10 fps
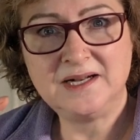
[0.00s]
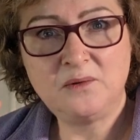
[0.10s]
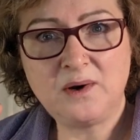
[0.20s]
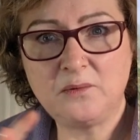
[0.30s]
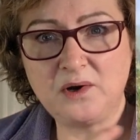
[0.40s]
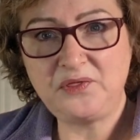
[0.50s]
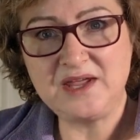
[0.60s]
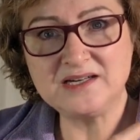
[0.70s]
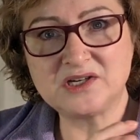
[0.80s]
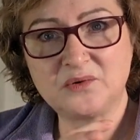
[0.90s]
where, where
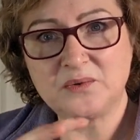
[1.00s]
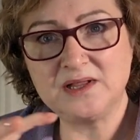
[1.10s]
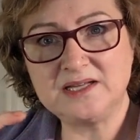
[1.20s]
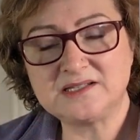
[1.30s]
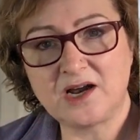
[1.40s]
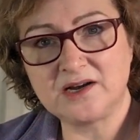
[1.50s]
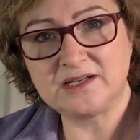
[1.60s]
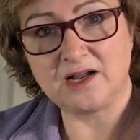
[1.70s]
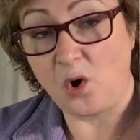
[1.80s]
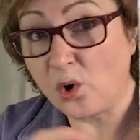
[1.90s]
things are really starting
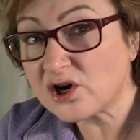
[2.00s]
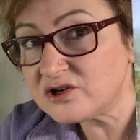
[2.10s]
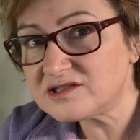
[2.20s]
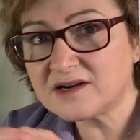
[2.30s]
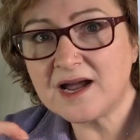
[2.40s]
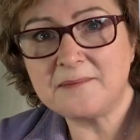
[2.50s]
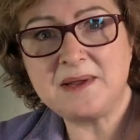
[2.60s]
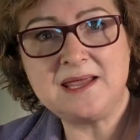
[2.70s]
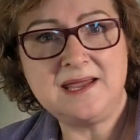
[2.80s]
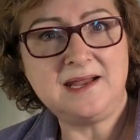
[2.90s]
to, orders are
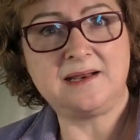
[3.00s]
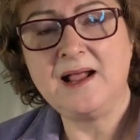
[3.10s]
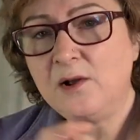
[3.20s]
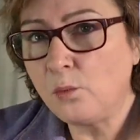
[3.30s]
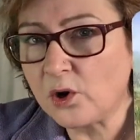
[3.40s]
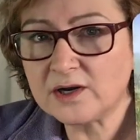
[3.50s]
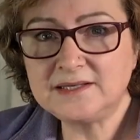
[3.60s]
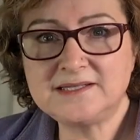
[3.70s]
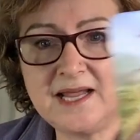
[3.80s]
coming in, work is